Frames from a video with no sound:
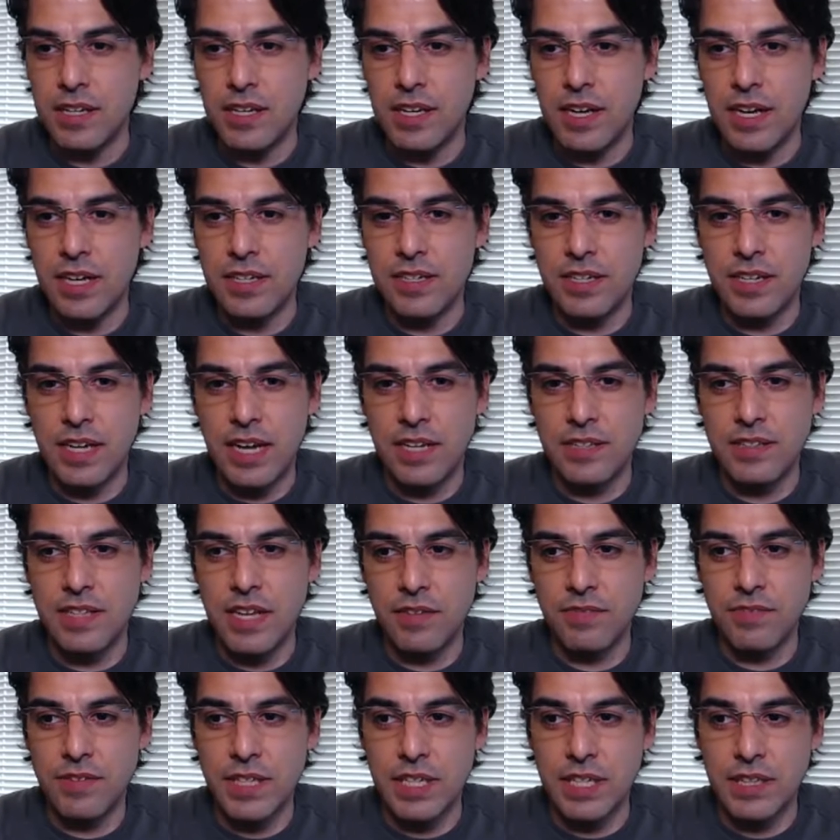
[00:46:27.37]
I, I
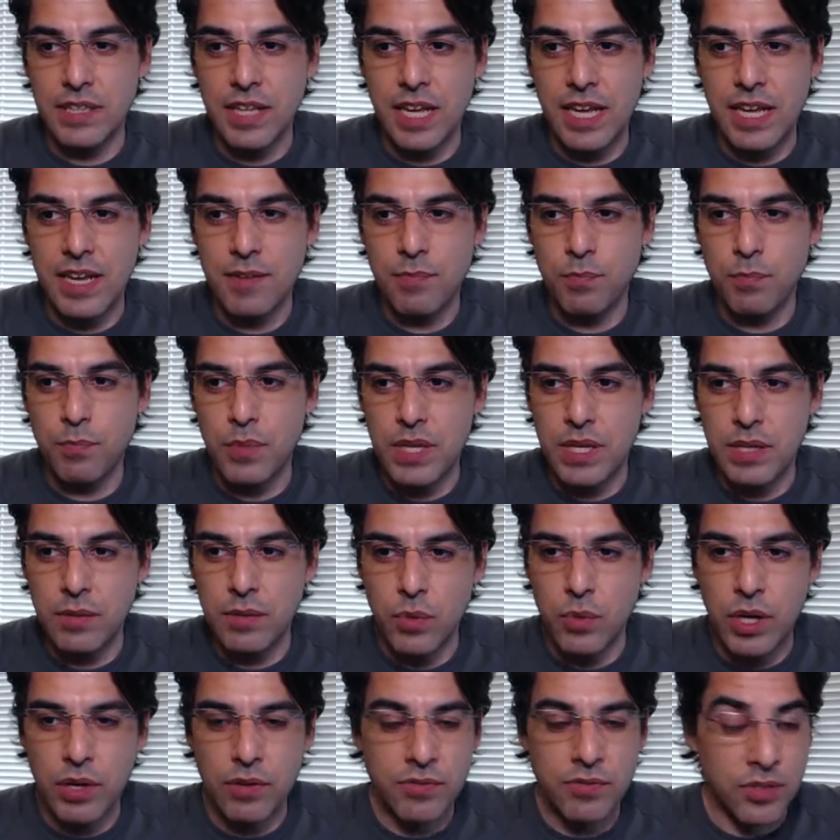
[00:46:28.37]
definitely like being
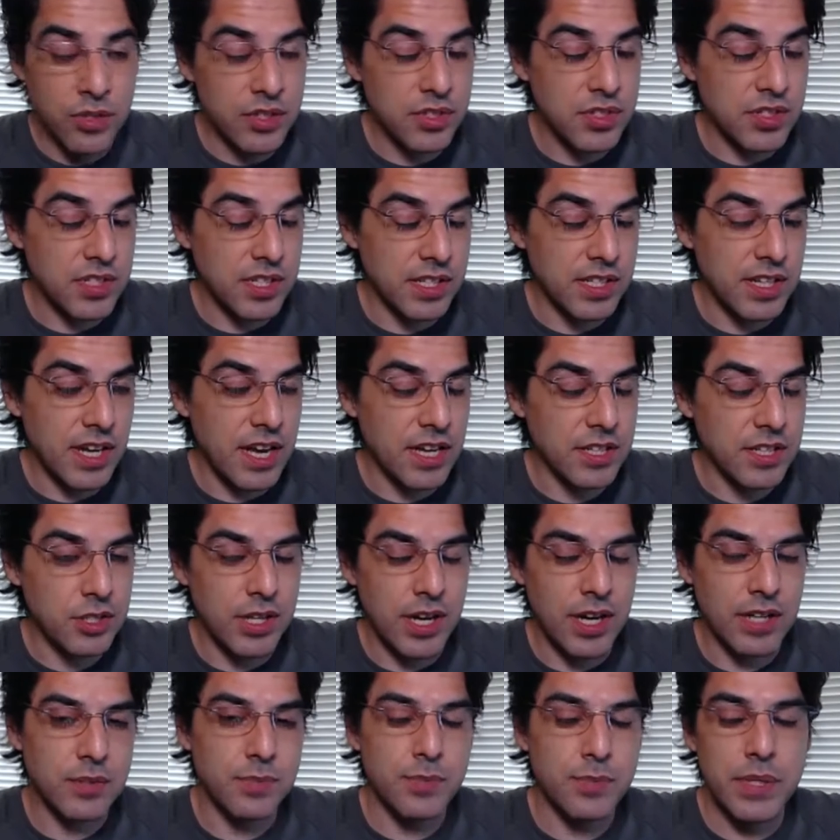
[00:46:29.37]
well versed in
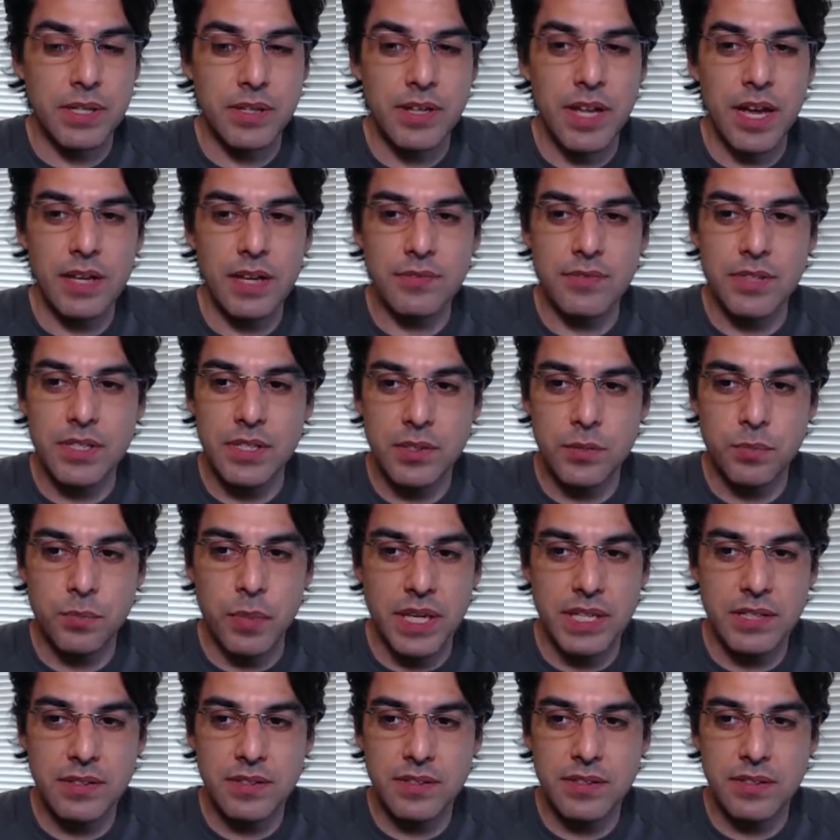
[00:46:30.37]
contracts but a lot of it is
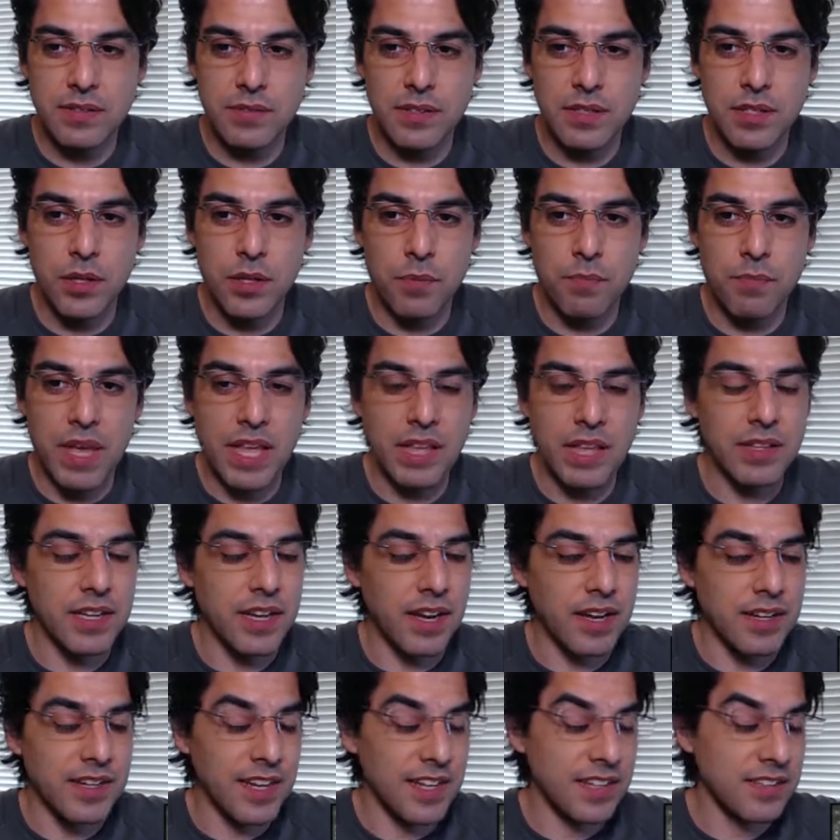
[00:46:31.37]
based you know mainly
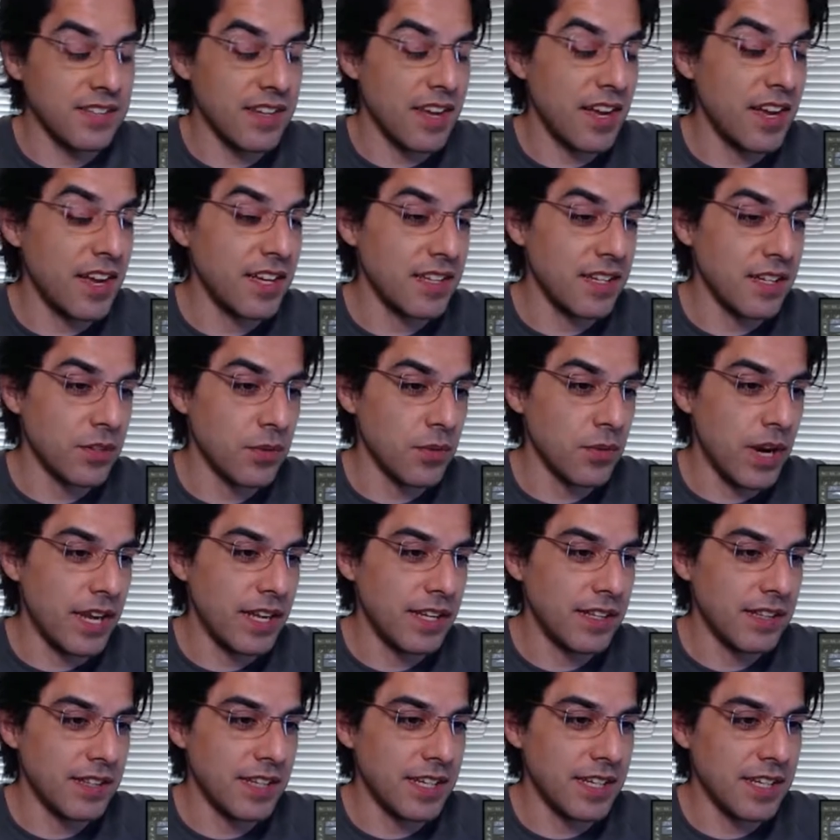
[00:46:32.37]
on anxiety
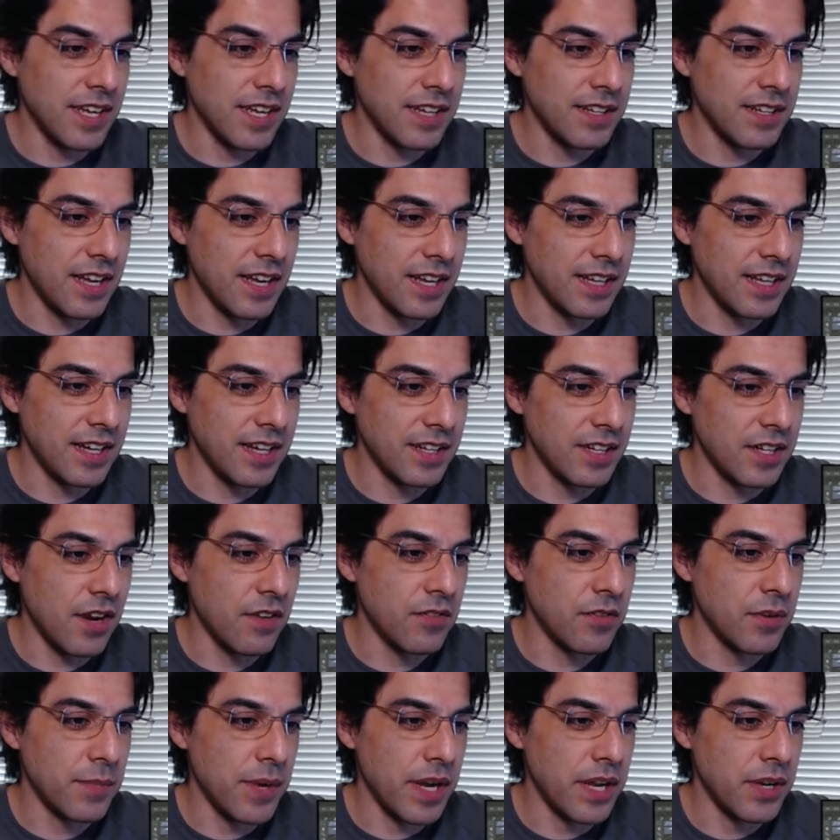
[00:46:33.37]
right like i, I got to
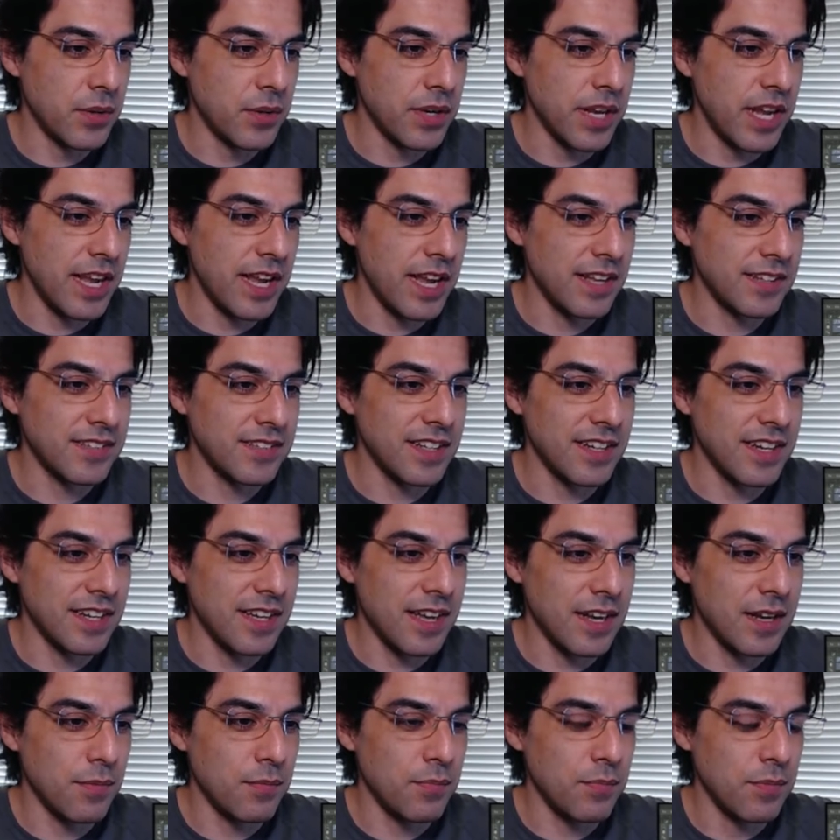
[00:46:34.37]
cover my own ass and i got
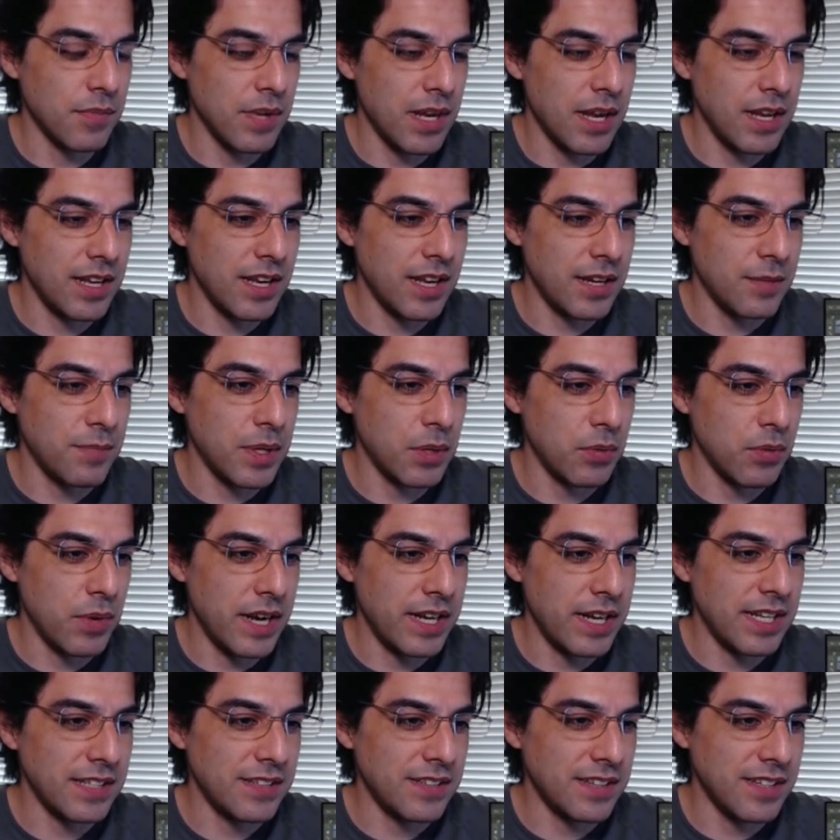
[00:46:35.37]
to i got to be
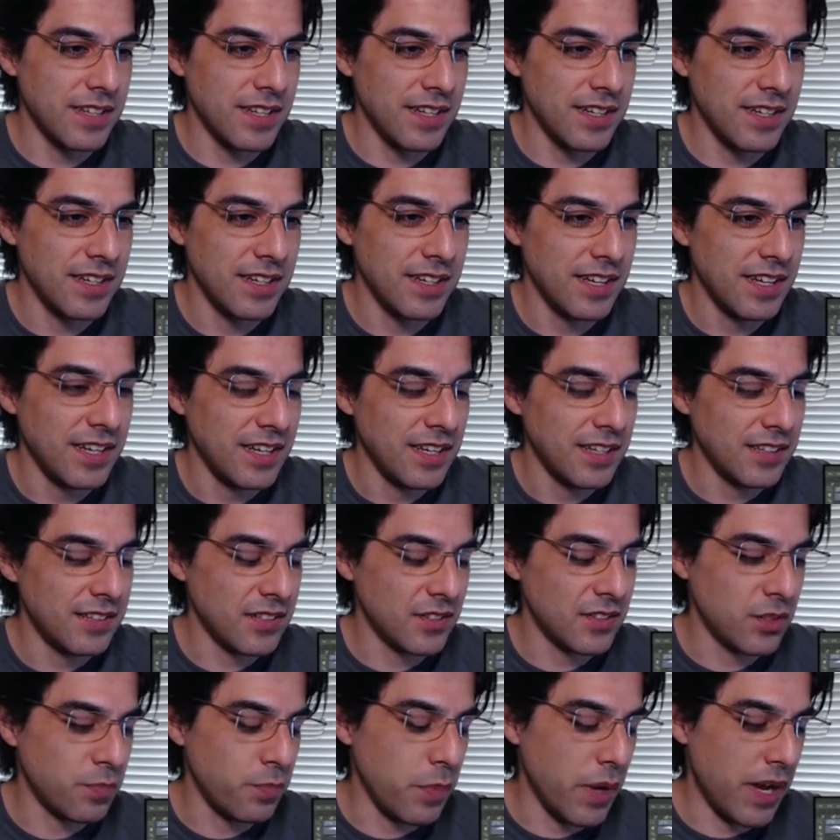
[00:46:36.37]
ready to to
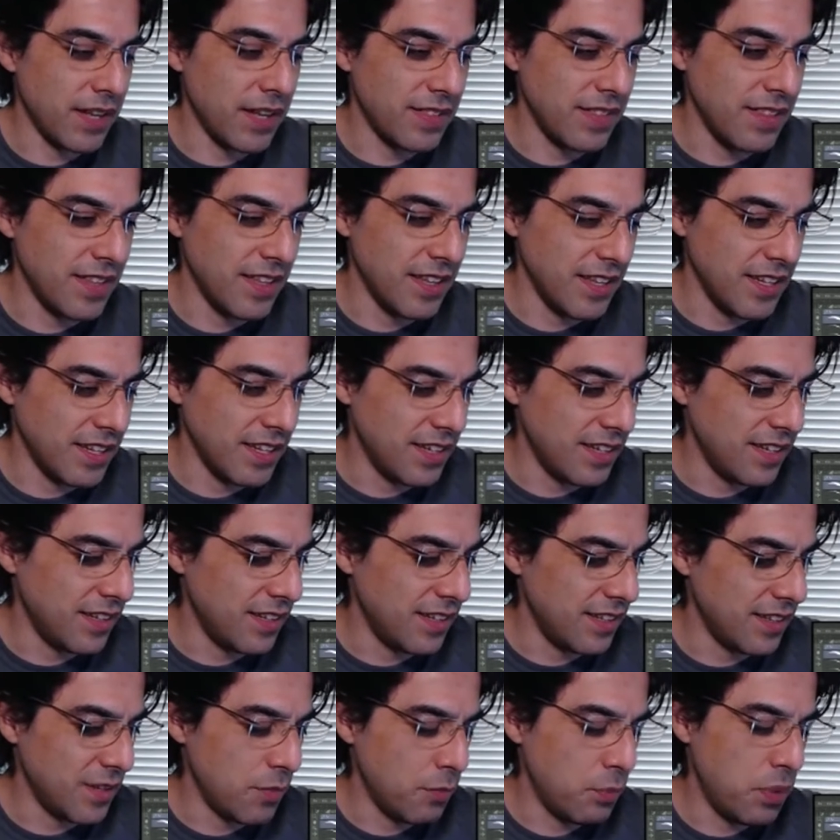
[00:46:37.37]
spot the
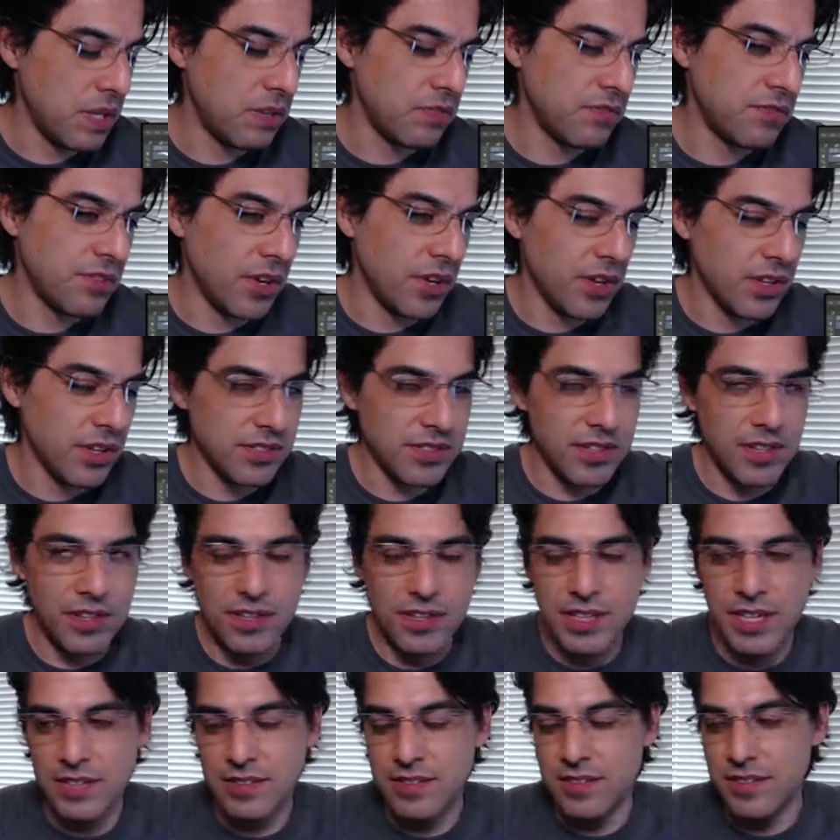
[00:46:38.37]
the pitfalls and all
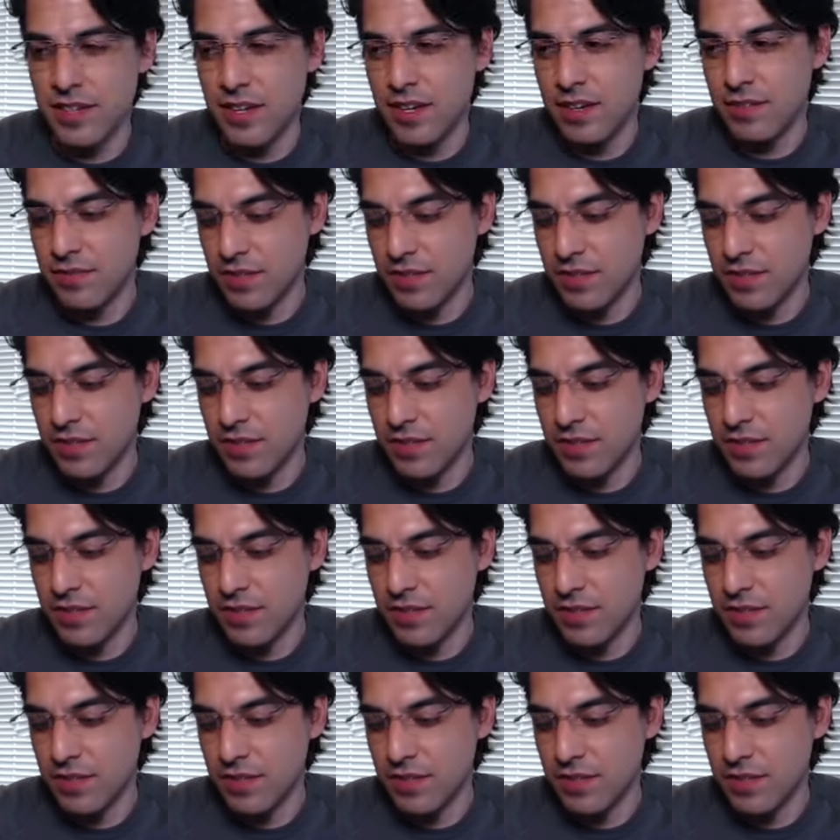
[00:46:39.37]
that stuff